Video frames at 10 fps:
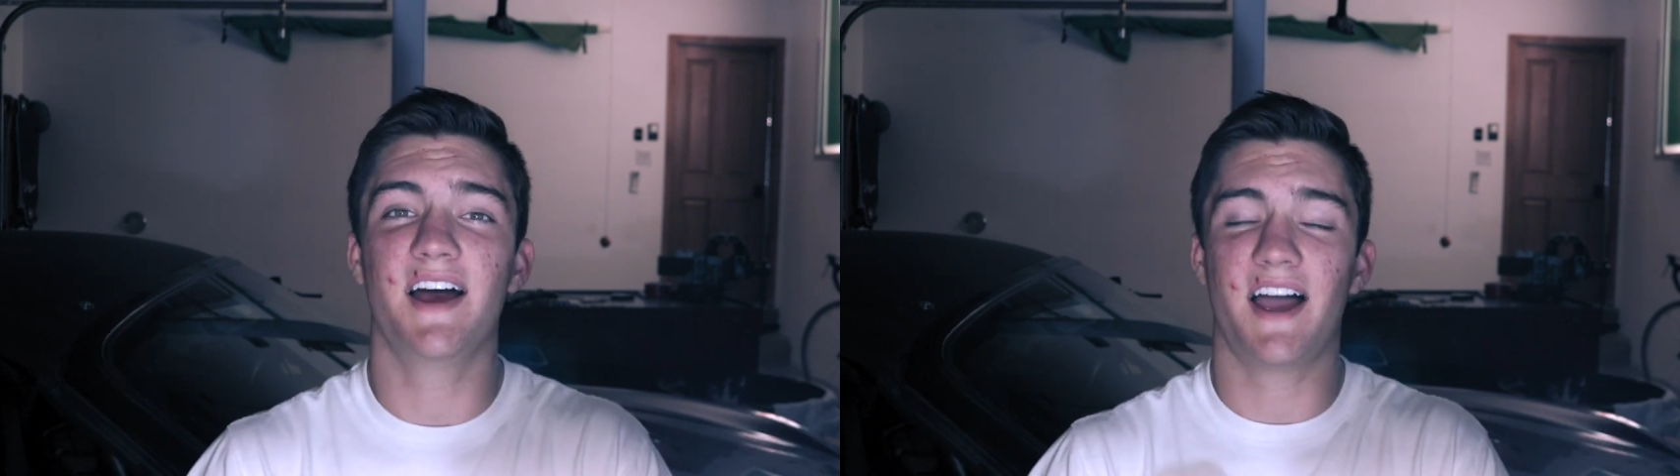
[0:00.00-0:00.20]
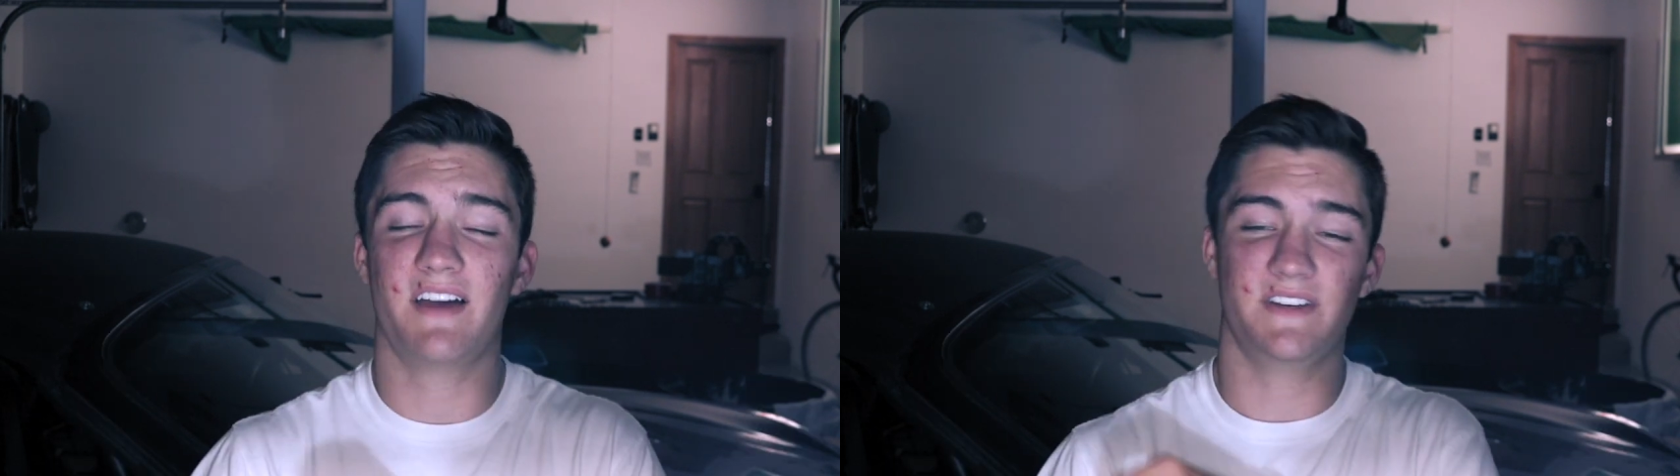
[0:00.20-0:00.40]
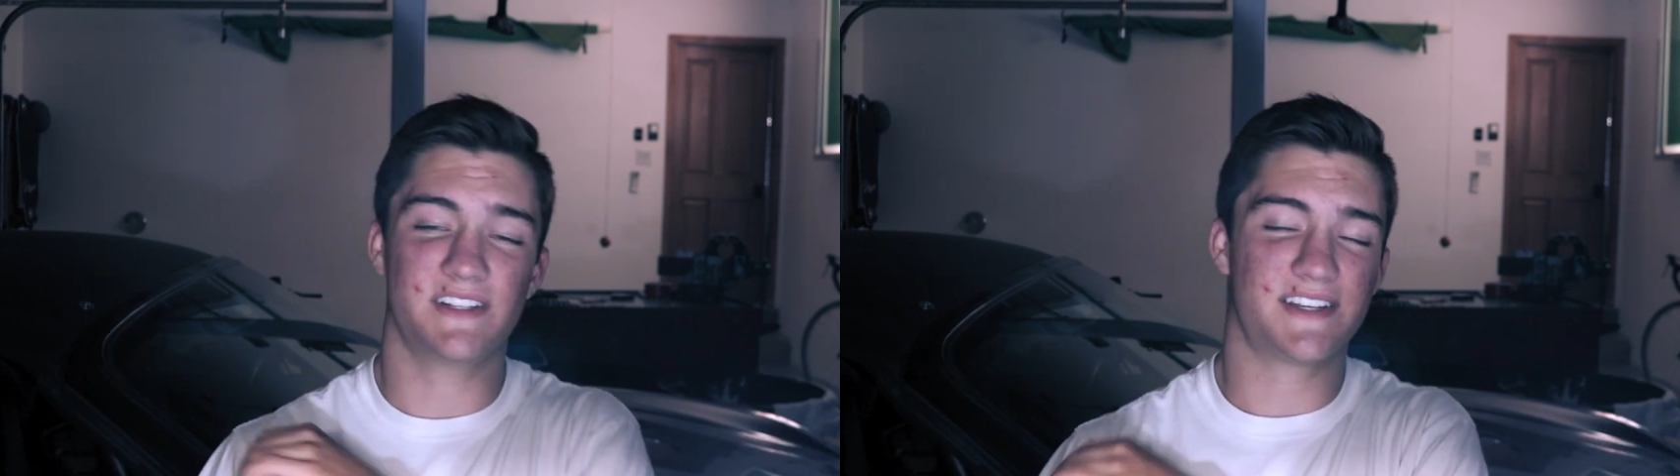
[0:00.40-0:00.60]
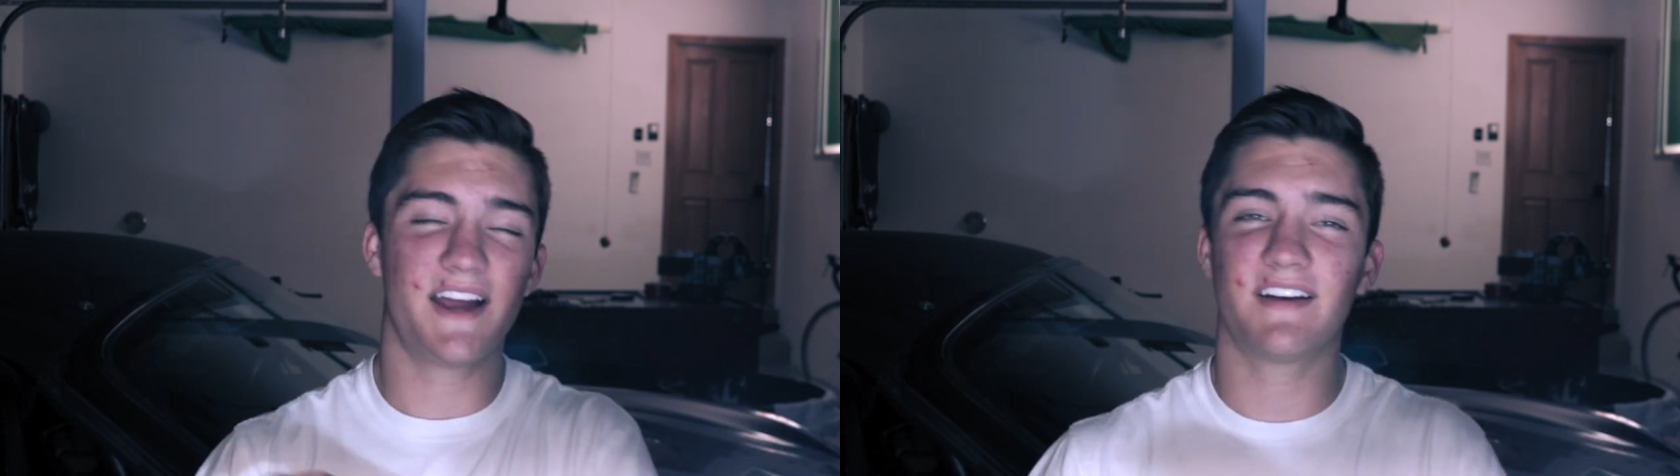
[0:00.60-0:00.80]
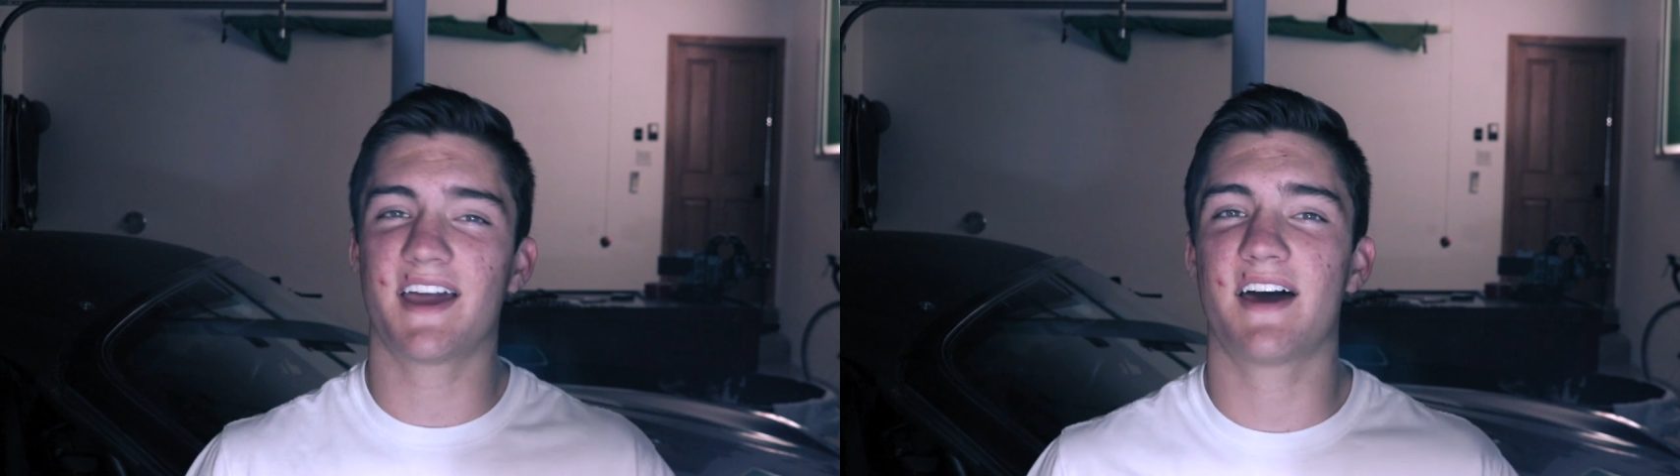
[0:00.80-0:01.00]
I have an
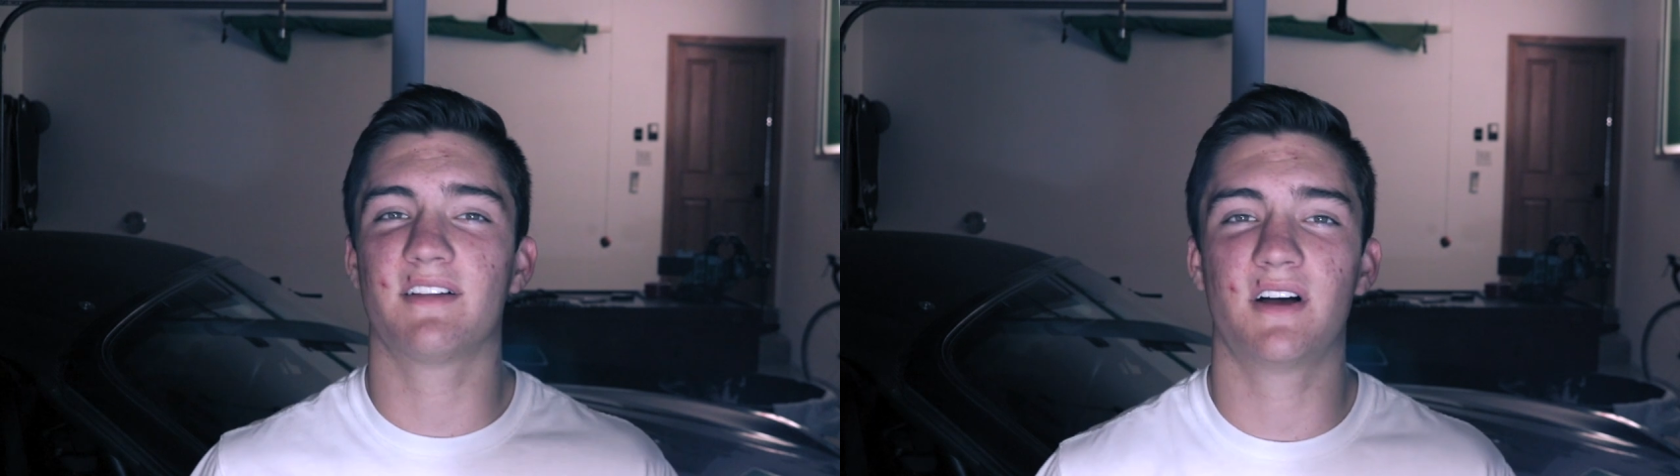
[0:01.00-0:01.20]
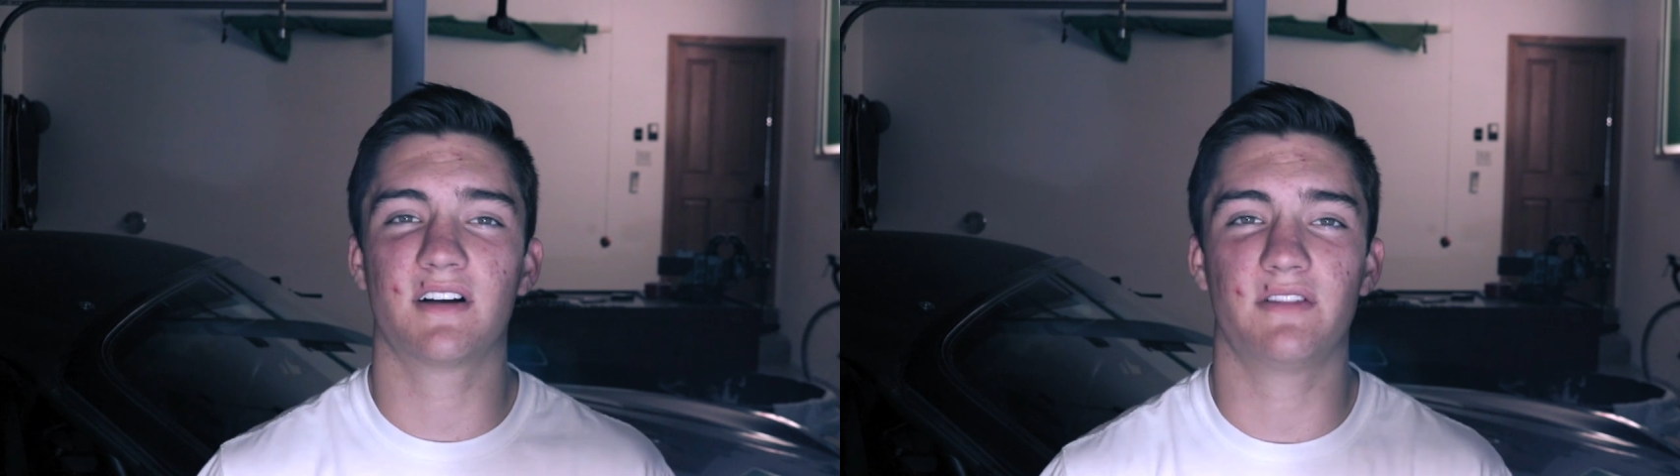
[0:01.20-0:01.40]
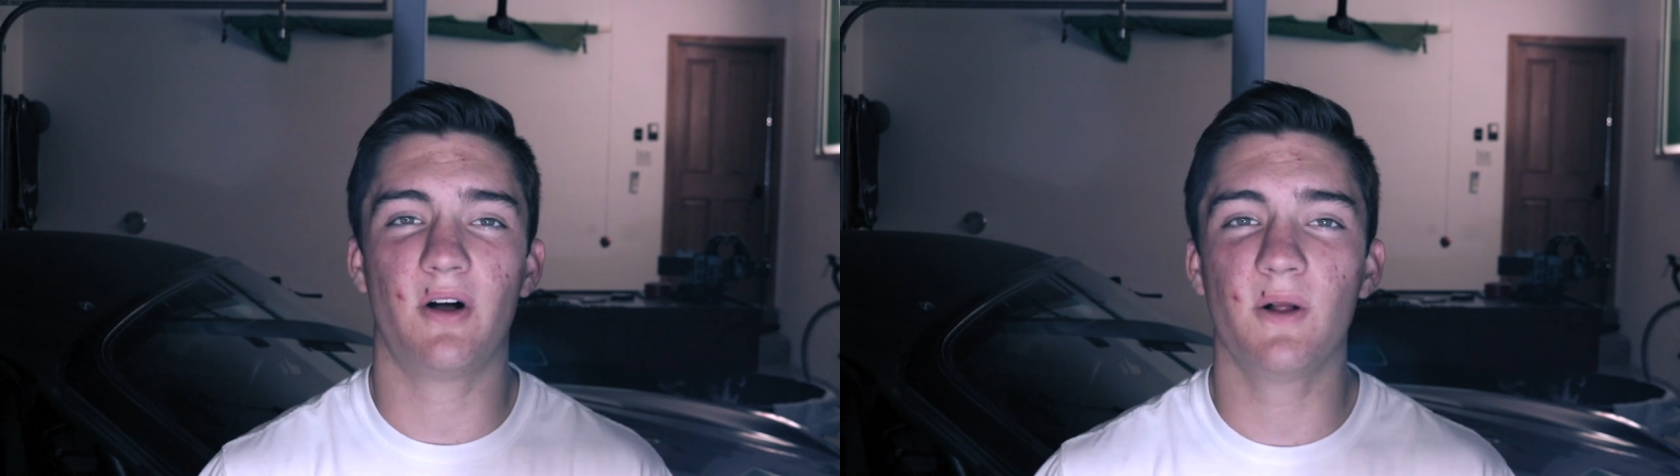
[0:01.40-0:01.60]
entire catalog of